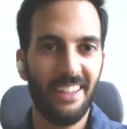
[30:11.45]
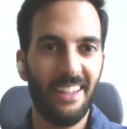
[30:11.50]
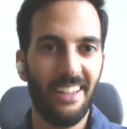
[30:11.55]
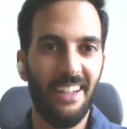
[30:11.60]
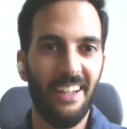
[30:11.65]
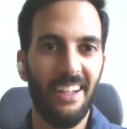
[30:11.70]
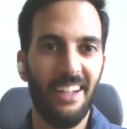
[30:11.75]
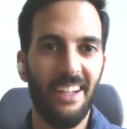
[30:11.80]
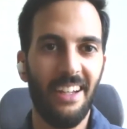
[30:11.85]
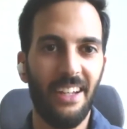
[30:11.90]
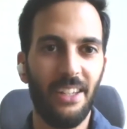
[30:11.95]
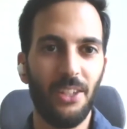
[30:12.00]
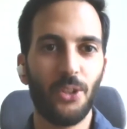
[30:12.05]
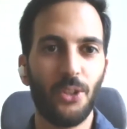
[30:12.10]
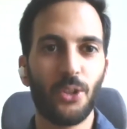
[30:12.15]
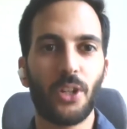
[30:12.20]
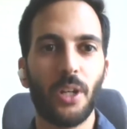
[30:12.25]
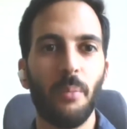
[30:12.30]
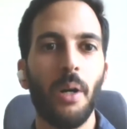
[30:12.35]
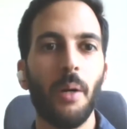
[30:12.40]

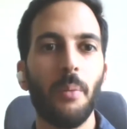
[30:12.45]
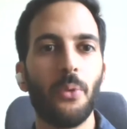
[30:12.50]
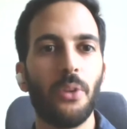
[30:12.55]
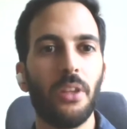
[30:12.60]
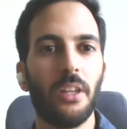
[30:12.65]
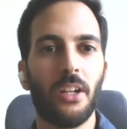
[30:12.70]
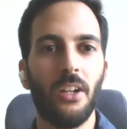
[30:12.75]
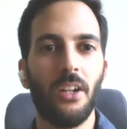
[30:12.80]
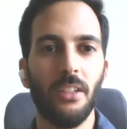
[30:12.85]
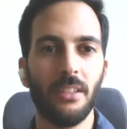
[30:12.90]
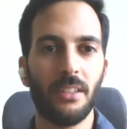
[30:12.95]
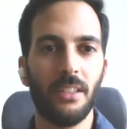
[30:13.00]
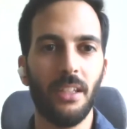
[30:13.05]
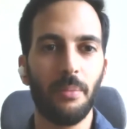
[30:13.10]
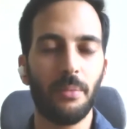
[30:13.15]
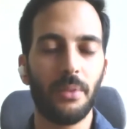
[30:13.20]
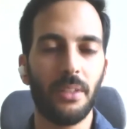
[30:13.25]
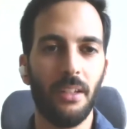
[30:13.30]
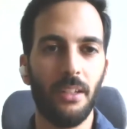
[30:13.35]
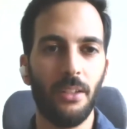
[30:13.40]
you come up with a
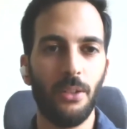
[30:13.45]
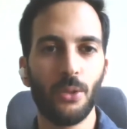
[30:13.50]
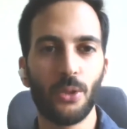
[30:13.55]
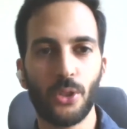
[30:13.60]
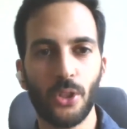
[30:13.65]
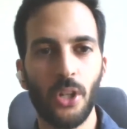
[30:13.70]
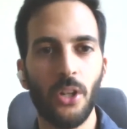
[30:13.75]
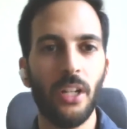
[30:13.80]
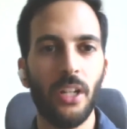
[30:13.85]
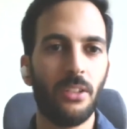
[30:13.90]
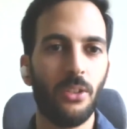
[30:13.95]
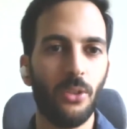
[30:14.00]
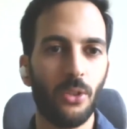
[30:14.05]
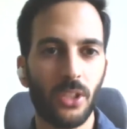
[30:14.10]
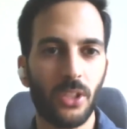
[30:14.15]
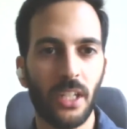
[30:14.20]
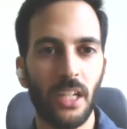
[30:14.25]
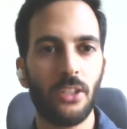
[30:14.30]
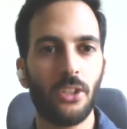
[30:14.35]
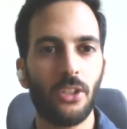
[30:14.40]
concept, you draw it, you
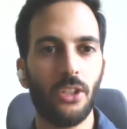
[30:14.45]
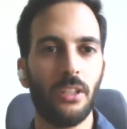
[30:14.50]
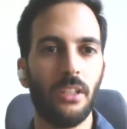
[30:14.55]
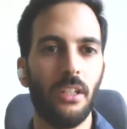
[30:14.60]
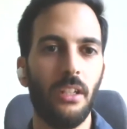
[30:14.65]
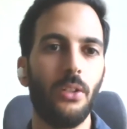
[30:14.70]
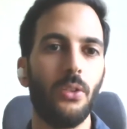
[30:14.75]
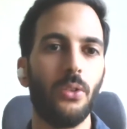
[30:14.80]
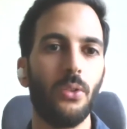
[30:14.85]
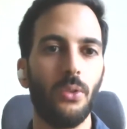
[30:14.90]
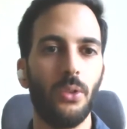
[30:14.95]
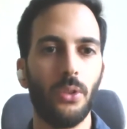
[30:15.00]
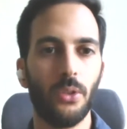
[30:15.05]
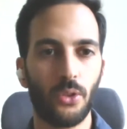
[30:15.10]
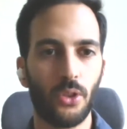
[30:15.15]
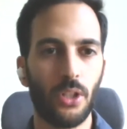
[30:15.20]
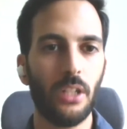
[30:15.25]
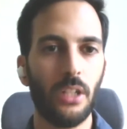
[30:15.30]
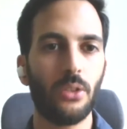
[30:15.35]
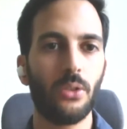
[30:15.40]
sketch it, and you
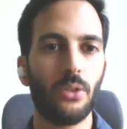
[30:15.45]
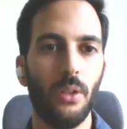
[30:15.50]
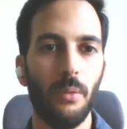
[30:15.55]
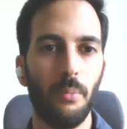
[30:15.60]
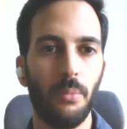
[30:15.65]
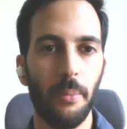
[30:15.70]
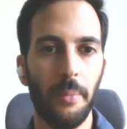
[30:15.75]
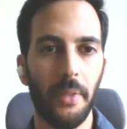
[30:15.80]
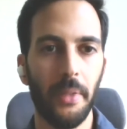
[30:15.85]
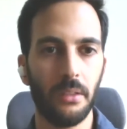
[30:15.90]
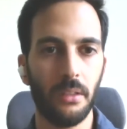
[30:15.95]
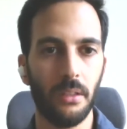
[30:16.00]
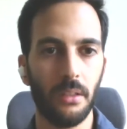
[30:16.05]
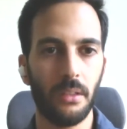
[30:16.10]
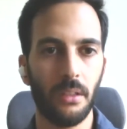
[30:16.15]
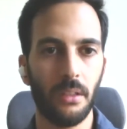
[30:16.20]
try to implement it